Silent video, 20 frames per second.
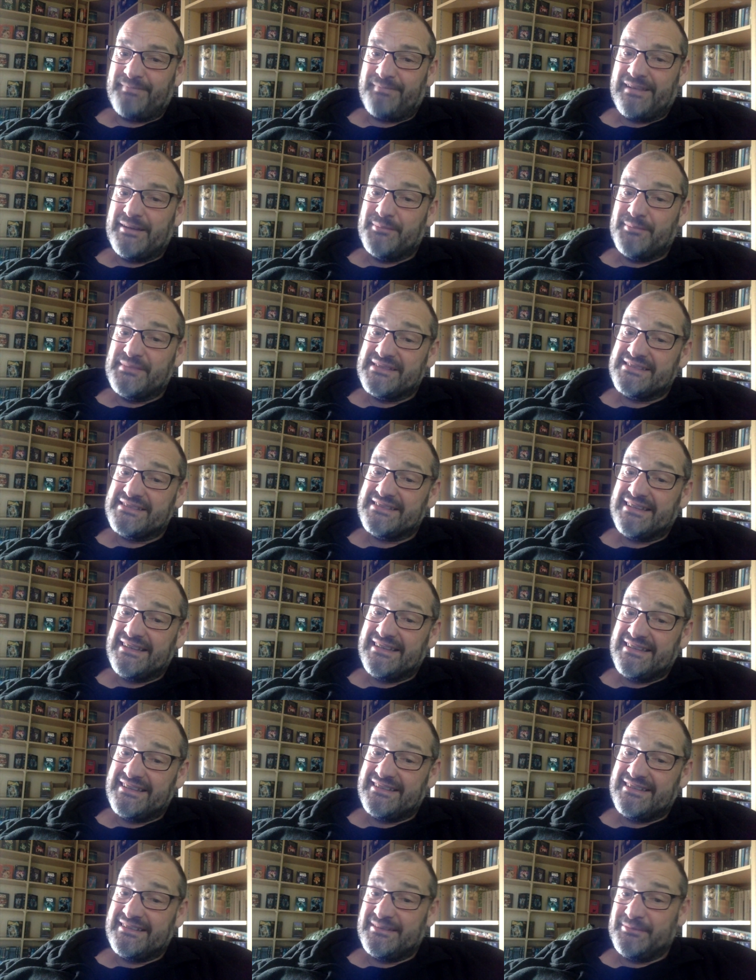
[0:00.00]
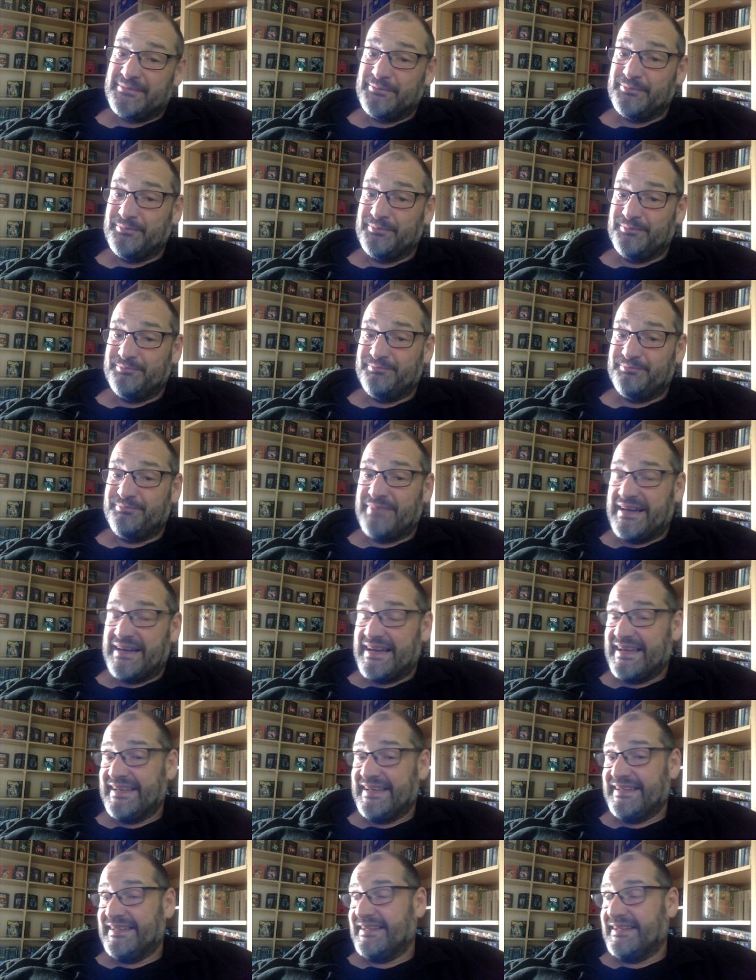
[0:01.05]
a mistake
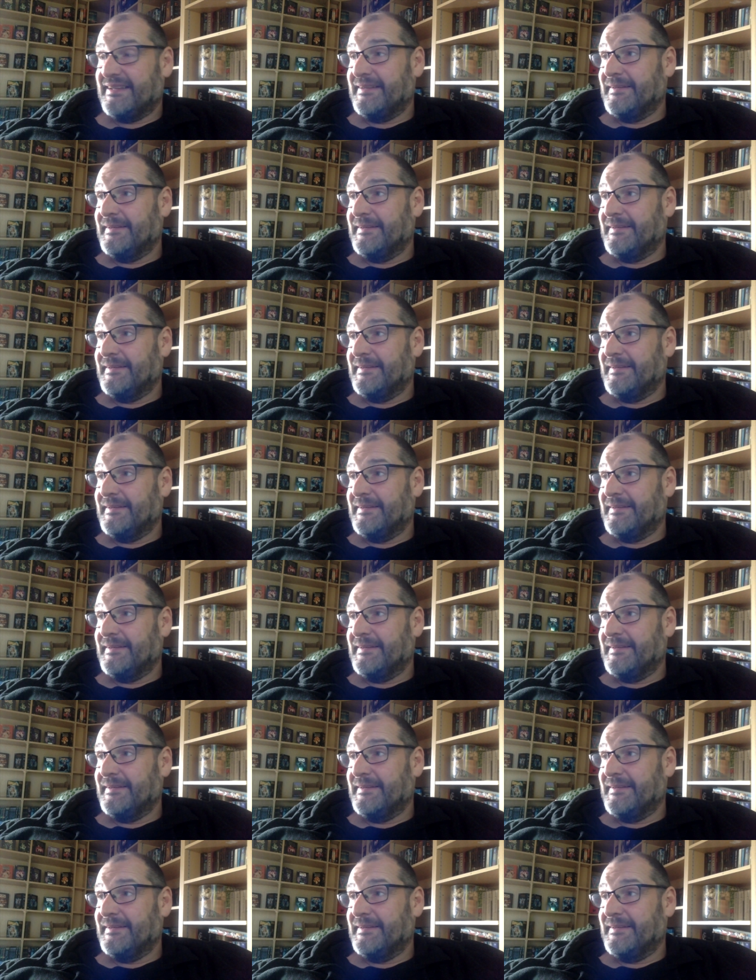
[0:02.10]
by